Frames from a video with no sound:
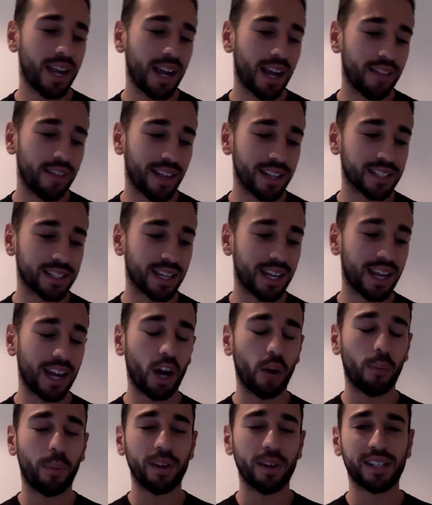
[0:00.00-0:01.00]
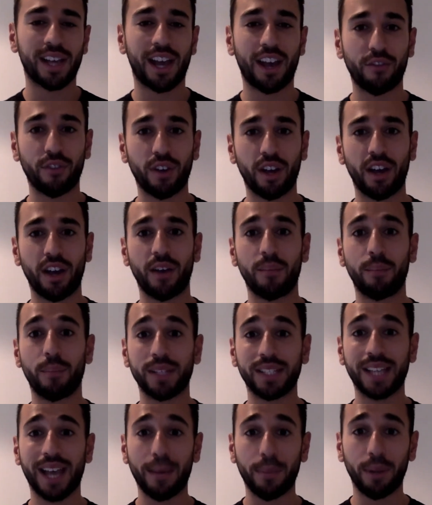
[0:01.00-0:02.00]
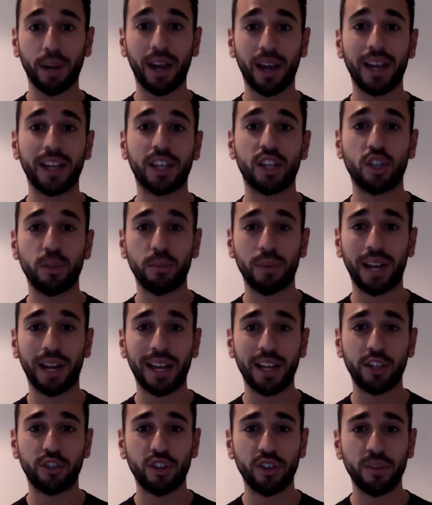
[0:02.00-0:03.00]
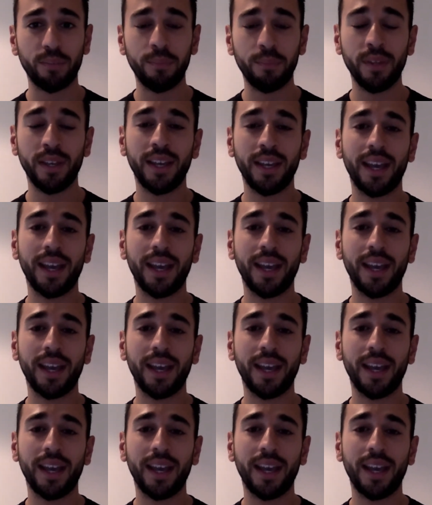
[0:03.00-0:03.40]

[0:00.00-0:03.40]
And that's going to help us have metabolite accumulation,